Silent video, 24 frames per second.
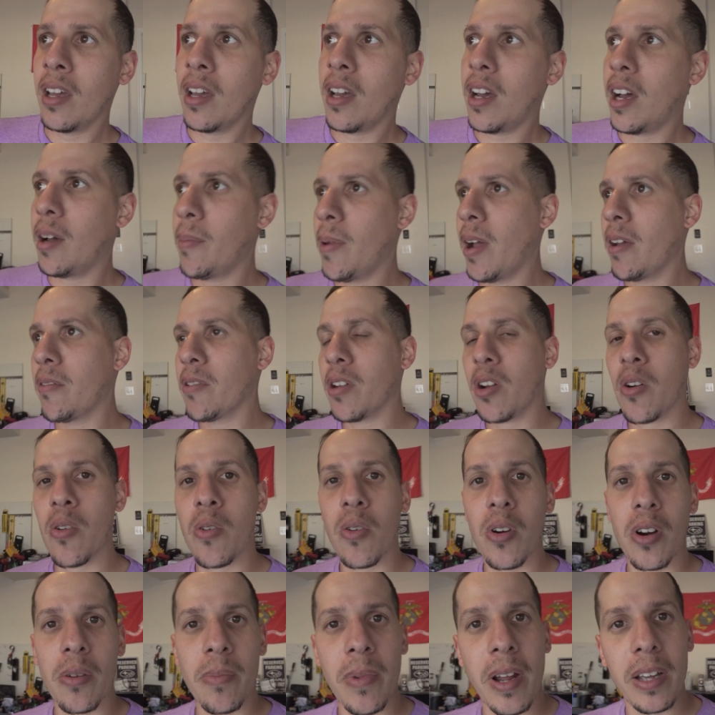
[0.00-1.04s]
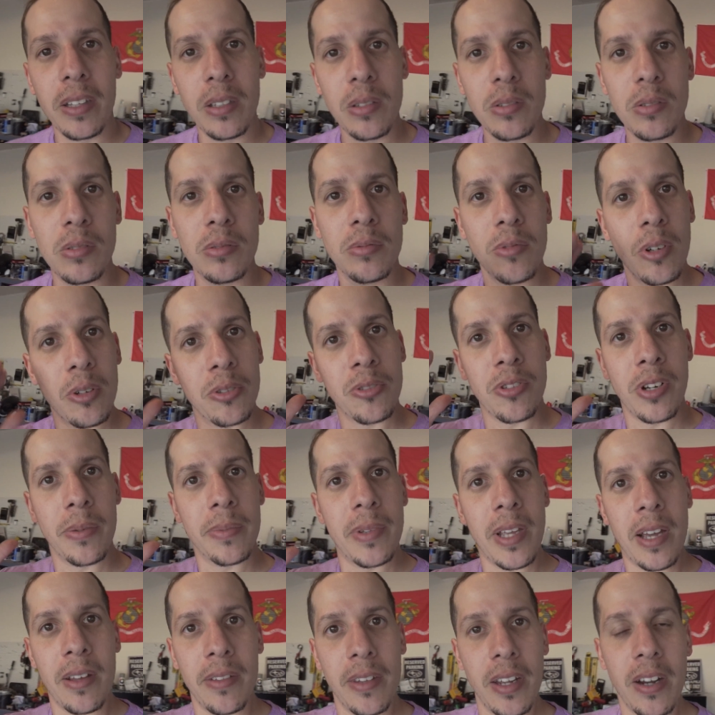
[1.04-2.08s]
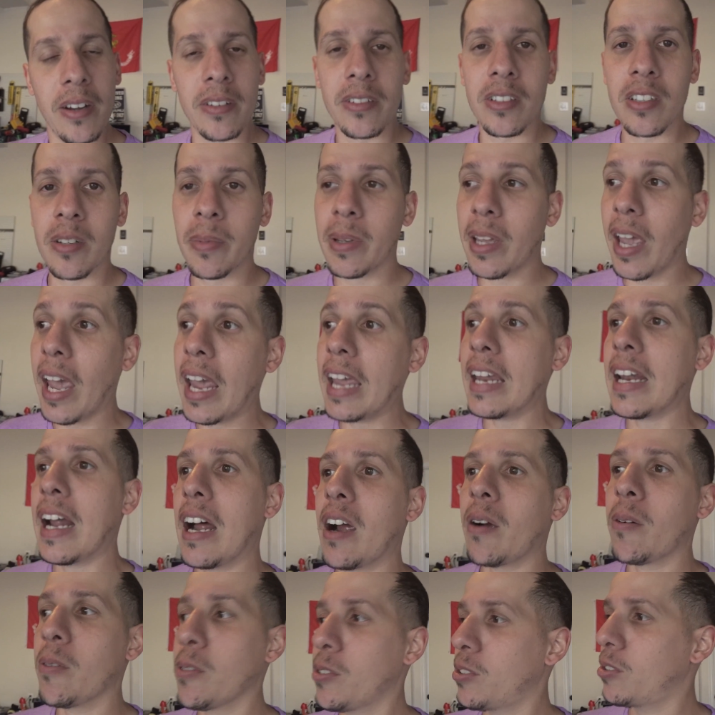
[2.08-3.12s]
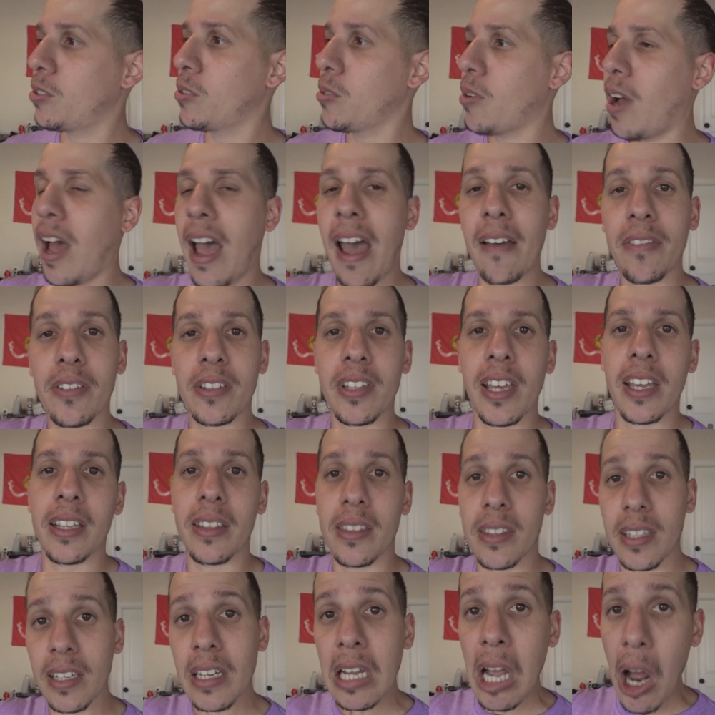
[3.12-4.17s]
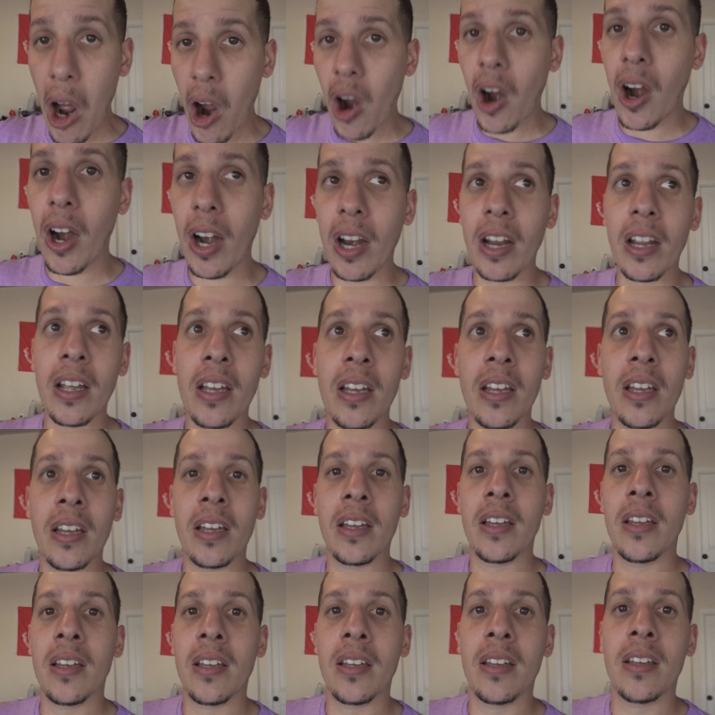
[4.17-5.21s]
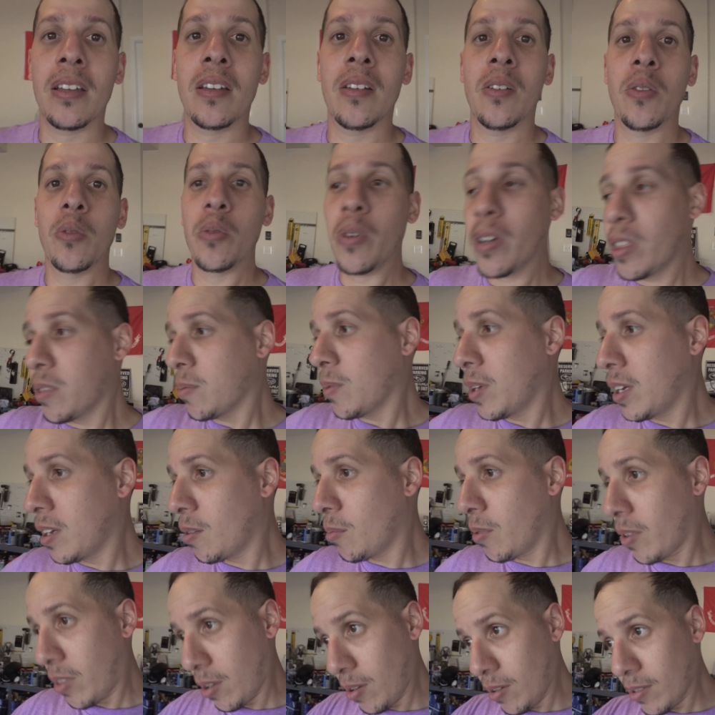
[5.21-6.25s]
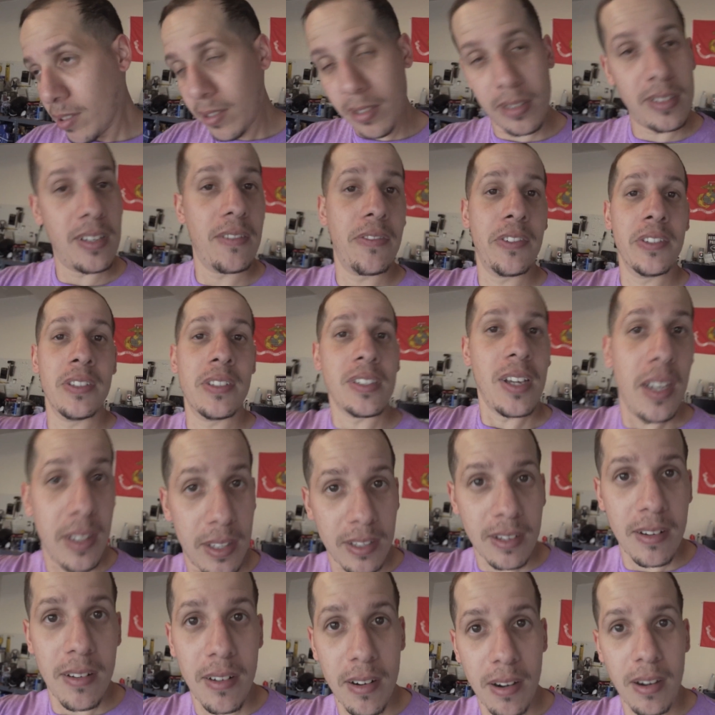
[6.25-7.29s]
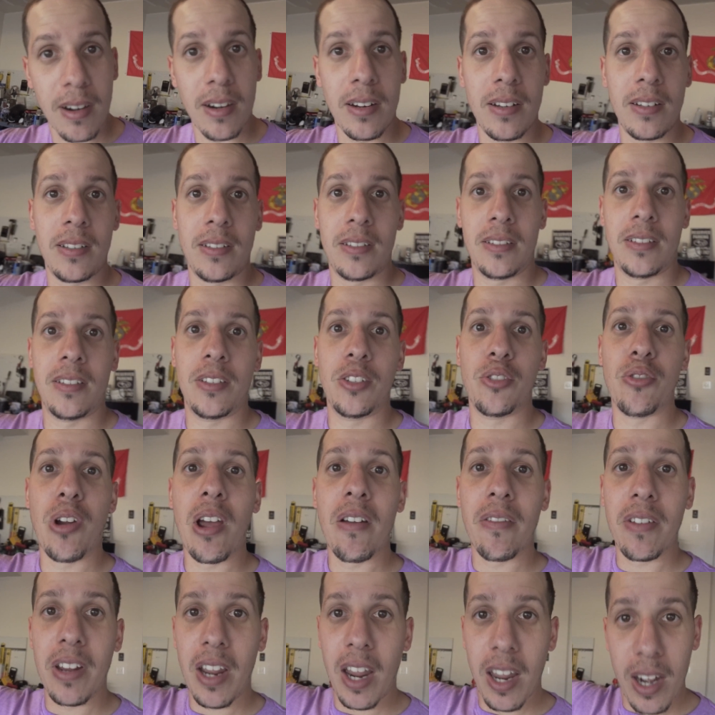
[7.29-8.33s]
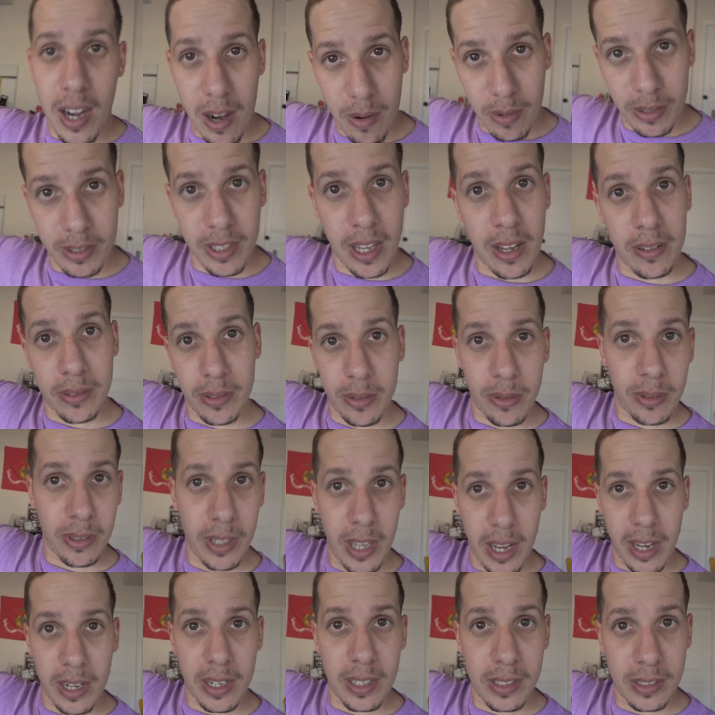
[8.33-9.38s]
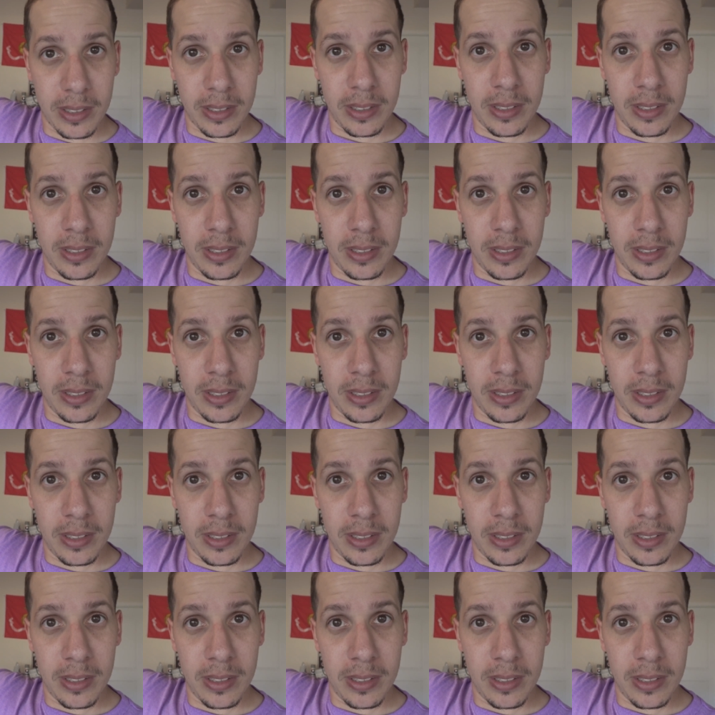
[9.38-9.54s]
I might record my little road trip down there. It's gonna be 8 hours, so I have to take the big car with me with all the stuff inside the car and drive it 8 hours down to Atlanta.